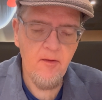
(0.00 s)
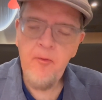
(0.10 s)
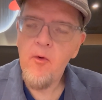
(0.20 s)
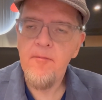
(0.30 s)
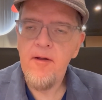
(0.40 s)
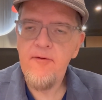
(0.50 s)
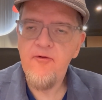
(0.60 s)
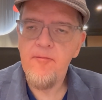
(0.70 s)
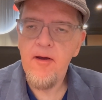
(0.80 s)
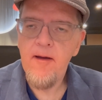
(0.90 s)
pork bun
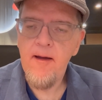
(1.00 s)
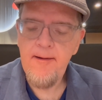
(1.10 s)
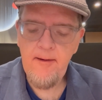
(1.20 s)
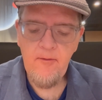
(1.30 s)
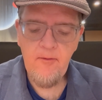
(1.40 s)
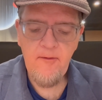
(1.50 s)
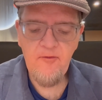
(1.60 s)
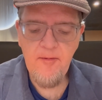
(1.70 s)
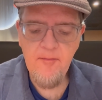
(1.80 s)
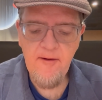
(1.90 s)
from Hokkaido
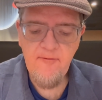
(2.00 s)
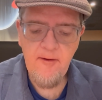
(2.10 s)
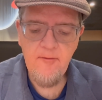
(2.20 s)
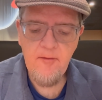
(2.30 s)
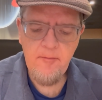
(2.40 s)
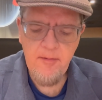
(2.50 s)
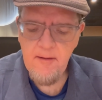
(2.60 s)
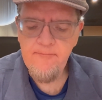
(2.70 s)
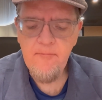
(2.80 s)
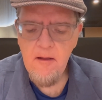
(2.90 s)
has been my favorite,
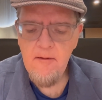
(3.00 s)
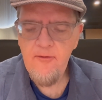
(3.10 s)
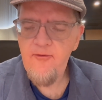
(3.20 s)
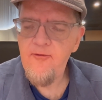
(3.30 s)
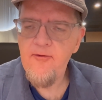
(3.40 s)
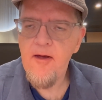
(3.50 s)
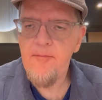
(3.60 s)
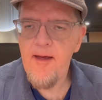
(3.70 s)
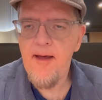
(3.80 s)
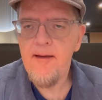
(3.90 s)
but this is not
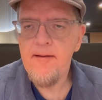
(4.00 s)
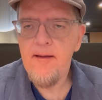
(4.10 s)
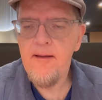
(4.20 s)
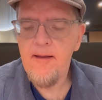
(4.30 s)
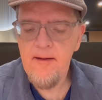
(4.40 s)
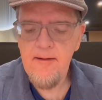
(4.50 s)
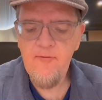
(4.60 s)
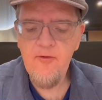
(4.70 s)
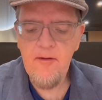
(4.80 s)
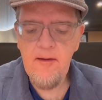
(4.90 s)
bad and
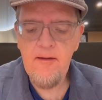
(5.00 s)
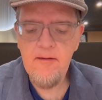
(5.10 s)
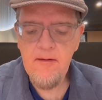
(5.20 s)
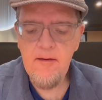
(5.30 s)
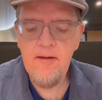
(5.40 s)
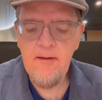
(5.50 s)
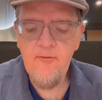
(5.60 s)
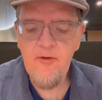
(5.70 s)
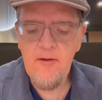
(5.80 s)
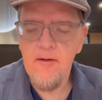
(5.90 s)
definitely
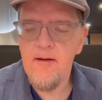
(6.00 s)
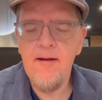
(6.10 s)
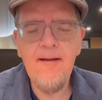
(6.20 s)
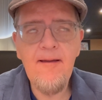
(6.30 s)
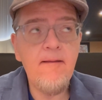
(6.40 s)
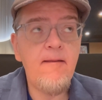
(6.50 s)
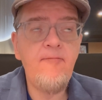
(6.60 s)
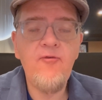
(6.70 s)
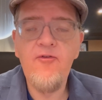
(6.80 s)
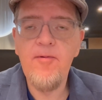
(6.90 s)
good. And again,
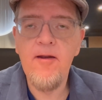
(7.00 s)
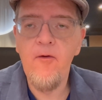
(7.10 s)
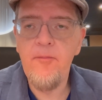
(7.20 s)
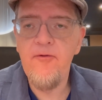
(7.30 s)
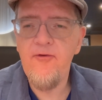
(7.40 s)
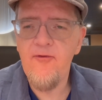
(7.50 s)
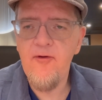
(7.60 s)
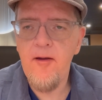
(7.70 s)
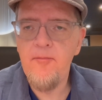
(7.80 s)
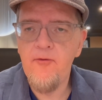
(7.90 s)
they've just been open since
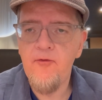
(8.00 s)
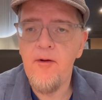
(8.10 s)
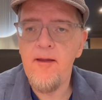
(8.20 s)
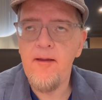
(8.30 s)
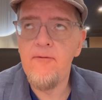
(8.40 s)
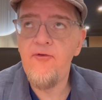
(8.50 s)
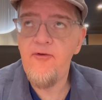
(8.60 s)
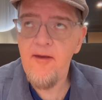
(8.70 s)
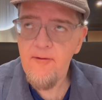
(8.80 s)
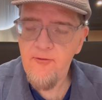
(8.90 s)
April
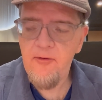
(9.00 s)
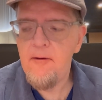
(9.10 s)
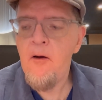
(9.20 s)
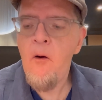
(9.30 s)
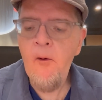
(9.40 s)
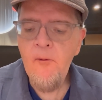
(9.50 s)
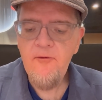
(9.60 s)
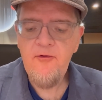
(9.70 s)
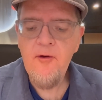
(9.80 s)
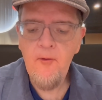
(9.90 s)
26th,
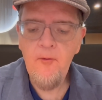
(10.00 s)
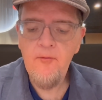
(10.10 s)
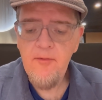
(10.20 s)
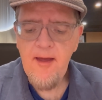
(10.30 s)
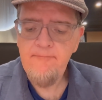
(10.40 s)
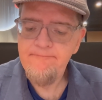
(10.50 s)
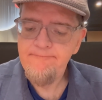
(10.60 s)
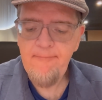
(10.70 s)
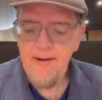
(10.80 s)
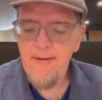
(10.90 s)
so they're
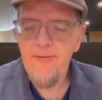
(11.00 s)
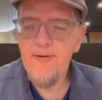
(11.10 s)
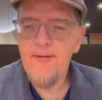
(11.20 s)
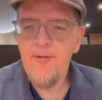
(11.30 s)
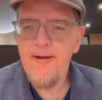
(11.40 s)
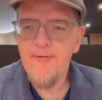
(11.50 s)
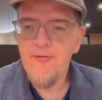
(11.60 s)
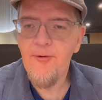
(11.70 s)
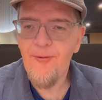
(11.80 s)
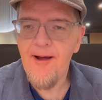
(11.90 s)
going to be here
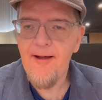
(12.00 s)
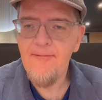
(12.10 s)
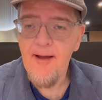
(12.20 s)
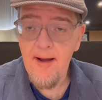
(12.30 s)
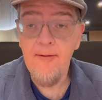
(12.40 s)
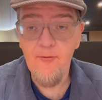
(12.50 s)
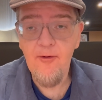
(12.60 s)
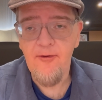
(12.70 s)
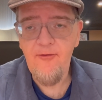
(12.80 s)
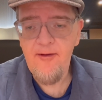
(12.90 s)
for a while. I can
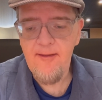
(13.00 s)
really see